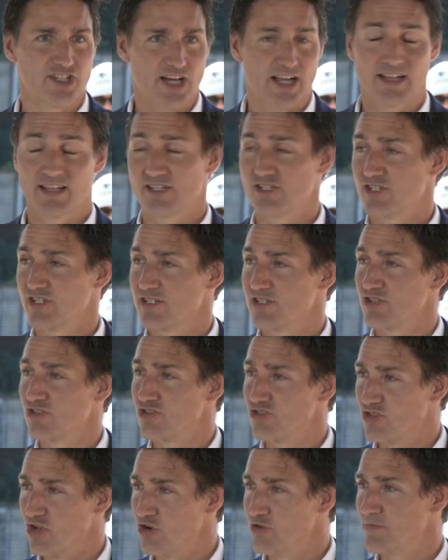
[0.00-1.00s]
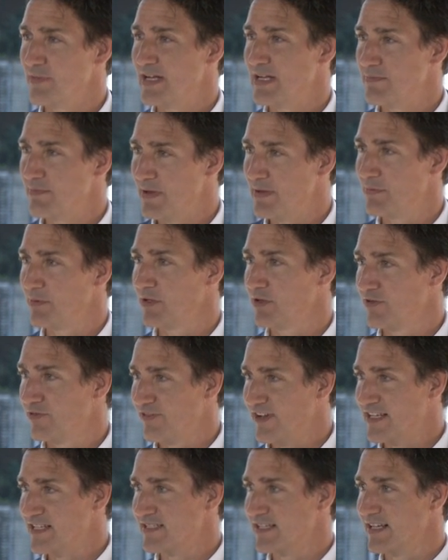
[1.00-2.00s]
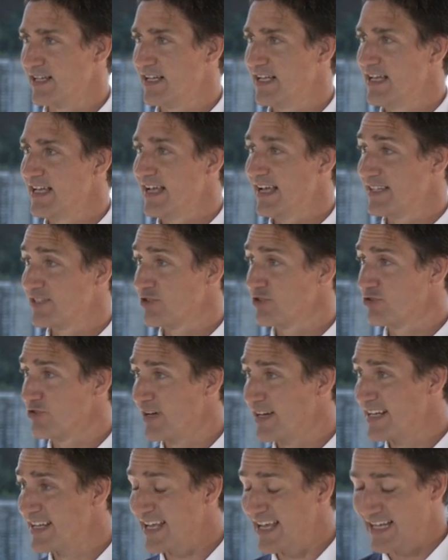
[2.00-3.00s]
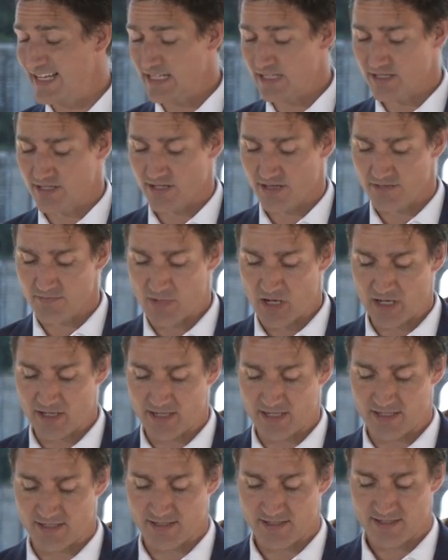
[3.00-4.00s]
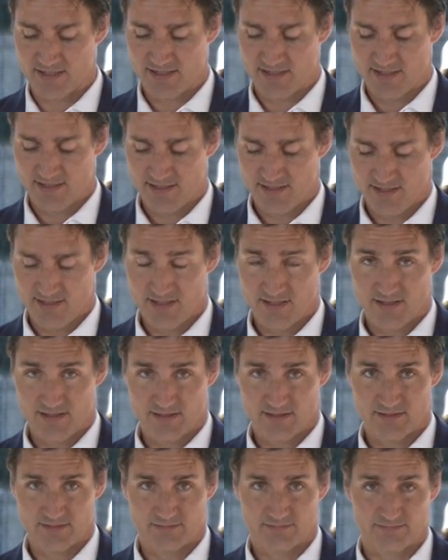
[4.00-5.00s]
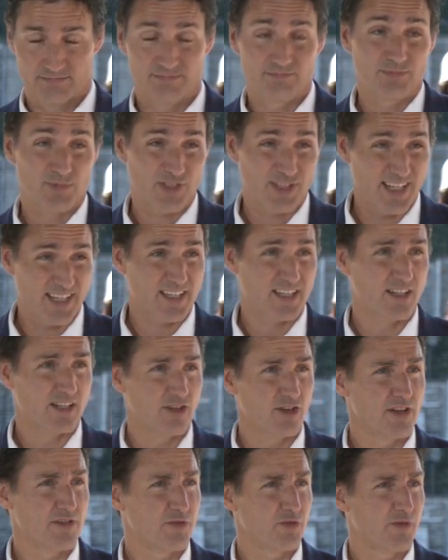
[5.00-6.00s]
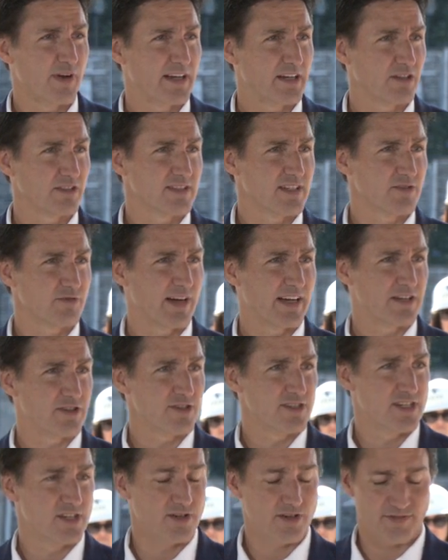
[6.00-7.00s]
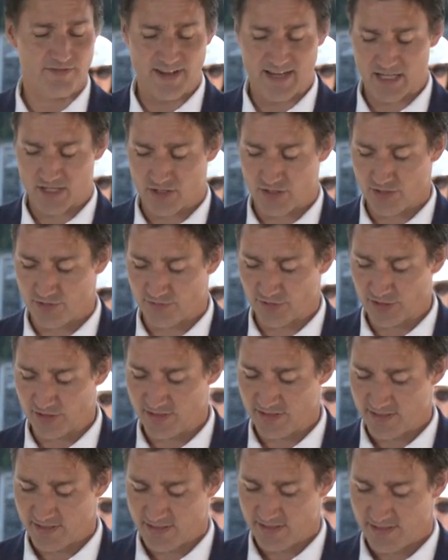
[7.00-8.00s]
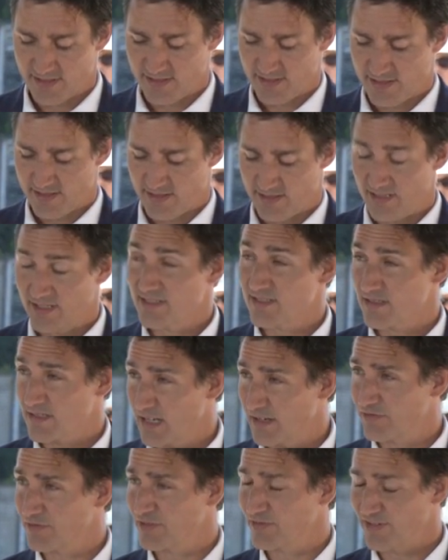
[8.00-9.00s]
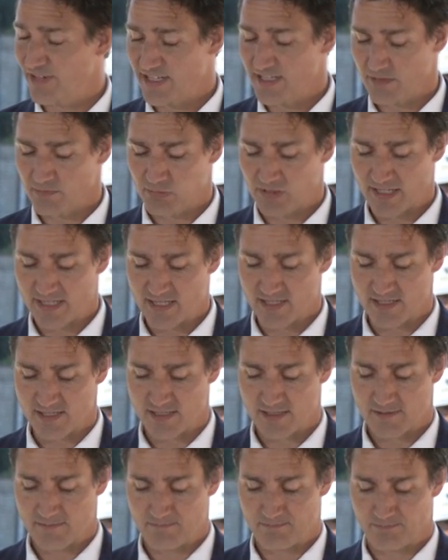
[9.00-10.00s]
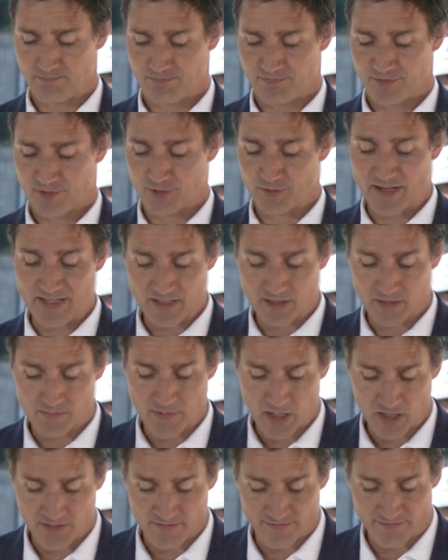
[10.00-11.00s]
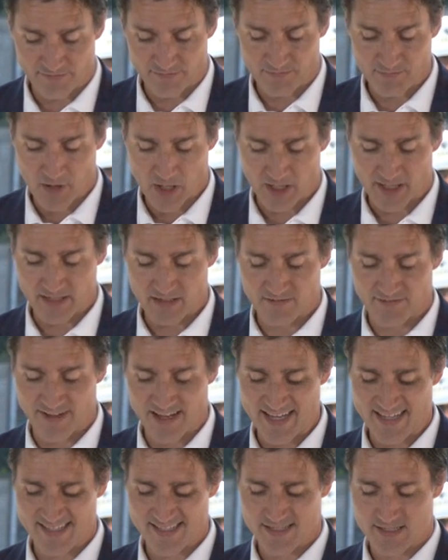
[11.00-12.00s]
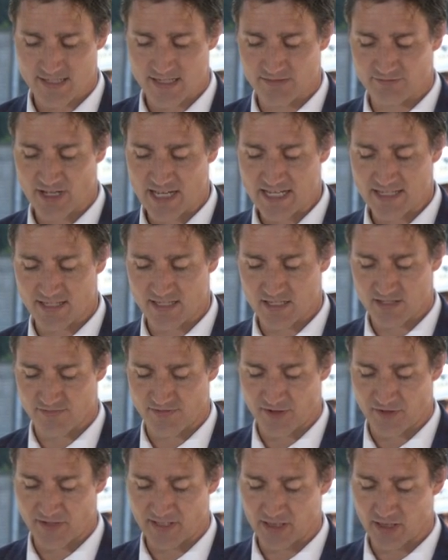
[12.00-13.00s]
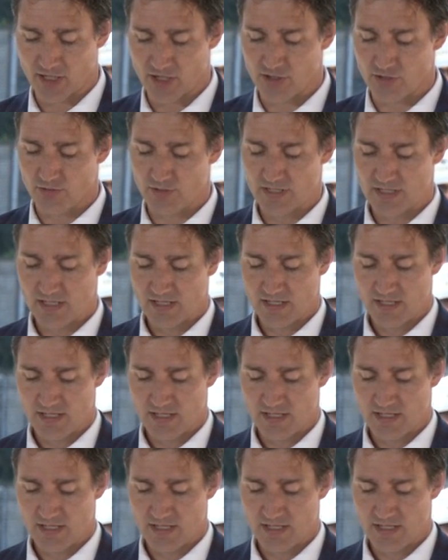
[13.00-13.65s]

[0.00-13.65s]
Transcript: challenges that so many people are facing as they're trying to get into the market. Particularly for renters here in Vancouver, it's tough to find a place. The rental market vacancy rate is very low.